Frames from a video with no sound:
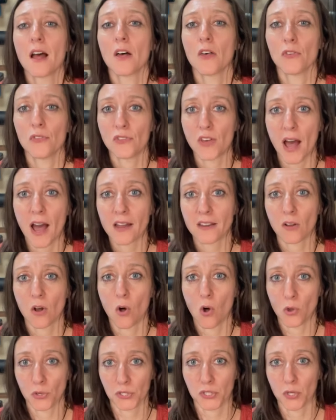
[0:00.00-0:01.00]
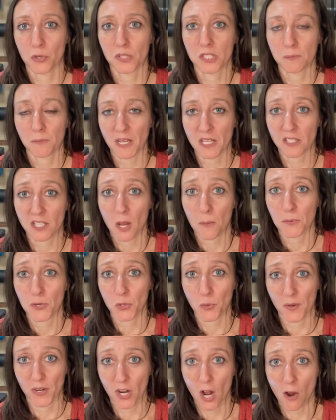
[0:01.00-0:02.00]
that also speeds up
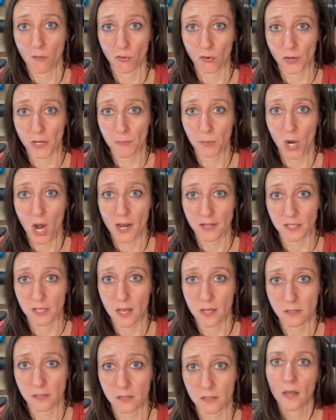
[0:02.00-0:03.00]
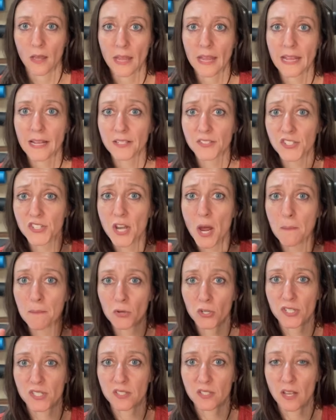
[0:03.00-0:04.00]
your recovery process. And
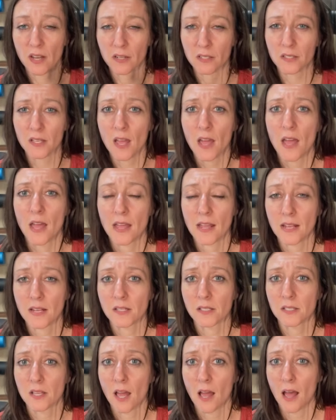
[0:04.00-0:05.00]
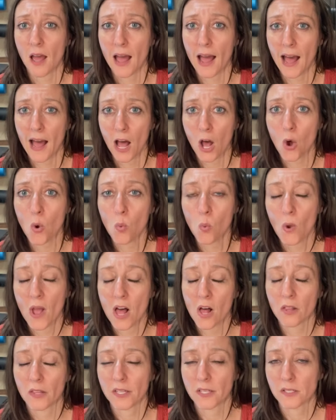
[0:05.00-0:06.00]
number six is, how
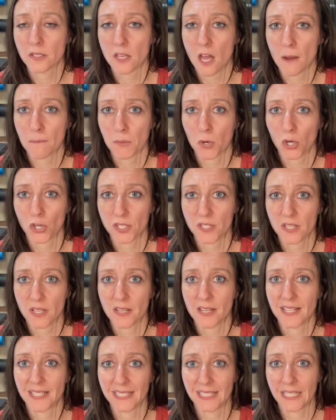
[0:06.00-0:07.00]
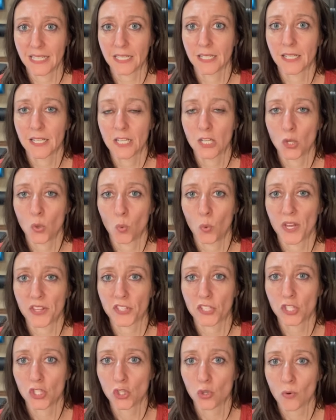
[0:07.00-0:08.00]
well is that person dealing
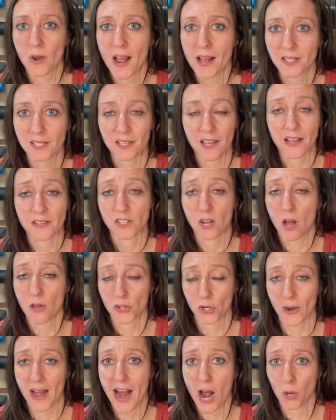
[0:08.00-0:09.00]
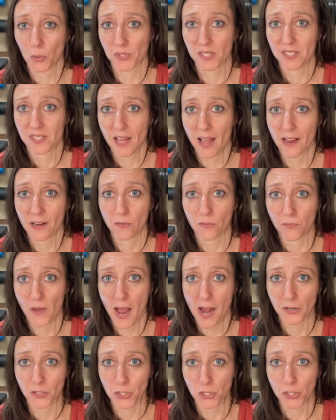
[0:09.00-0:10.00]
with stress and other outside
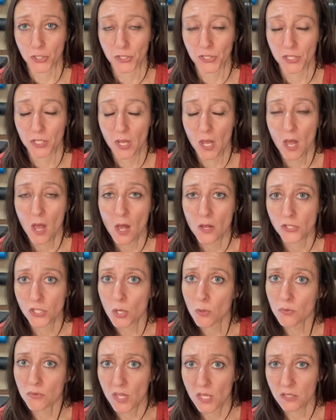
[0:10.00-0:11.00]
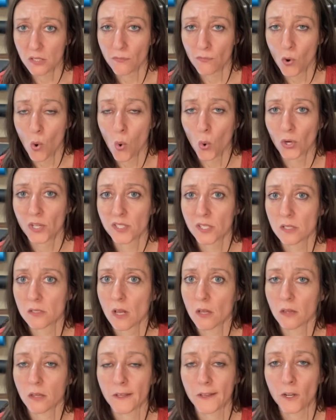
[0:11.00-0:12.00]
factors? So this, of course, is a
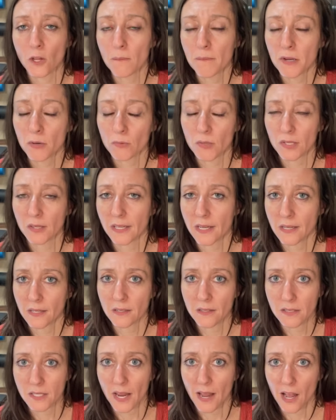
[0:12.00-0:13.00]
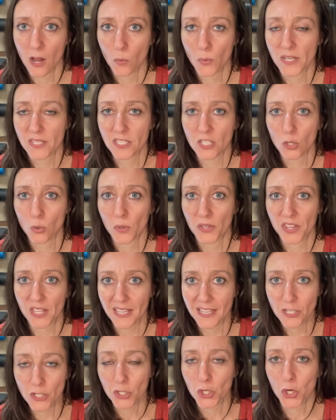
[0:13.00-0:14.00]
little bit related to how we deal with
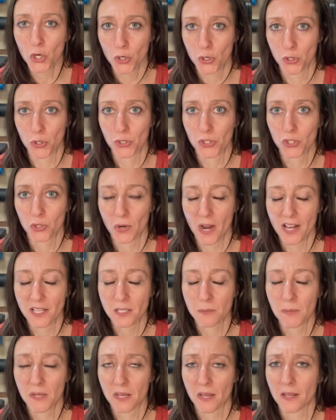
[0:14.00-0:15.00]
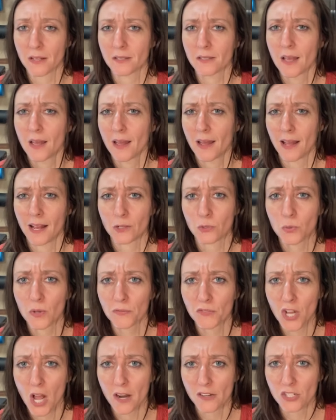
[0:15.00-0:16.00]
internal stress, because as we've
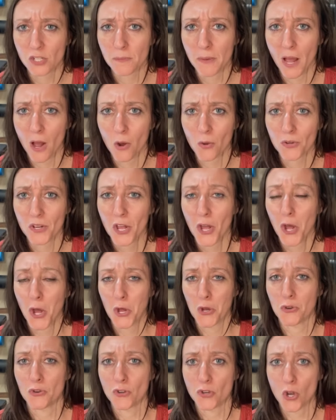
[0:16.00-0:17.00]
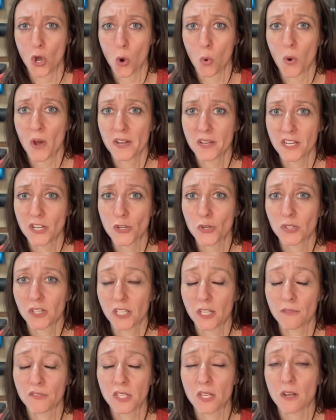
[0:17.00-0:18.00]
talked about, no one here
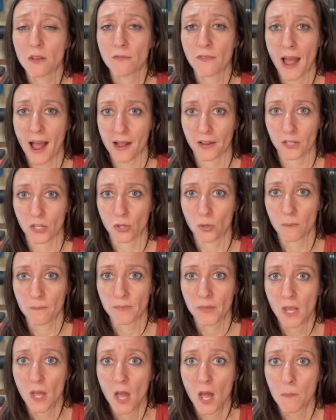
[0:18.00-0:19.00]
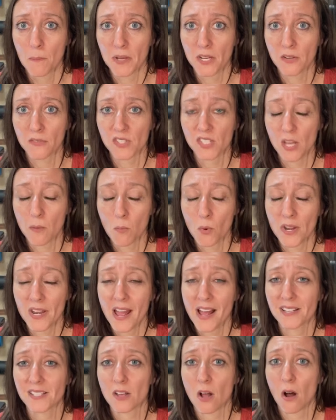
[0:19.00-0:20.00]
lives in a vacuum. But if someone
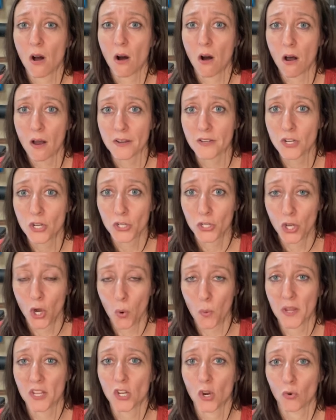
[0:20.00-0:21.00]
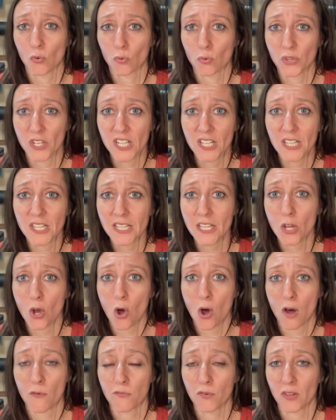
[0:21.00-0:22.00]
has ongoing, really
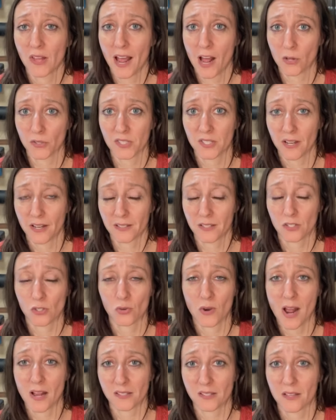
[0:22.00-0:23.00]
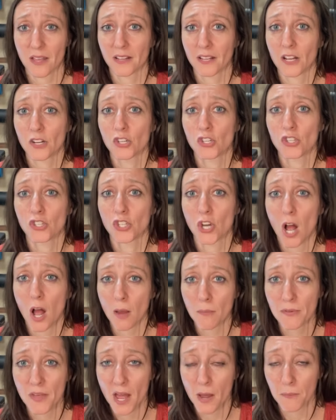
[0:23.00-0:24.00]
awful outside stress, like a
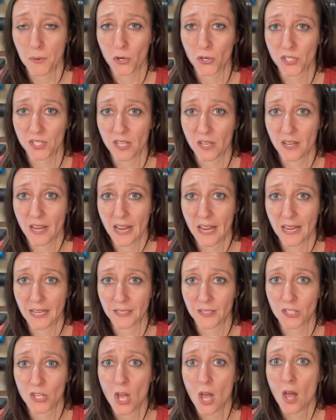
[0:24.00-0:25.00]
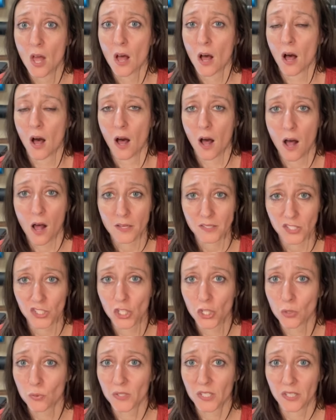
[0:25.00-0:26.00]
job that person hates, a
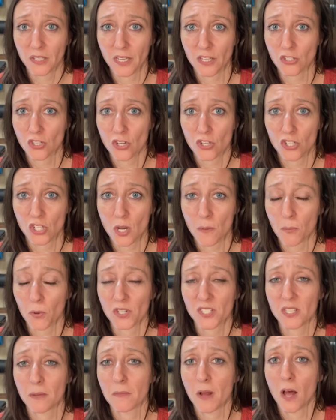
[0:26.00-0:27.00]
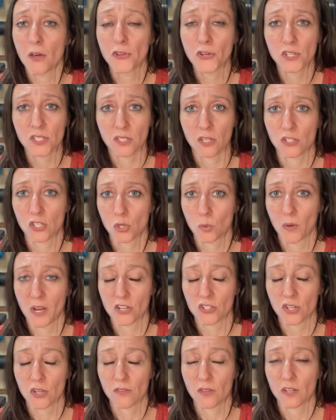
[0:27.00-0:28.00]
hostile relationship, or some other
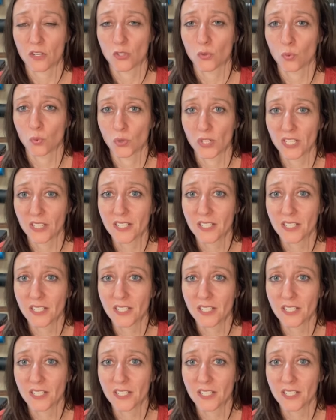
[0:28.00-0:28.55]
situation that is really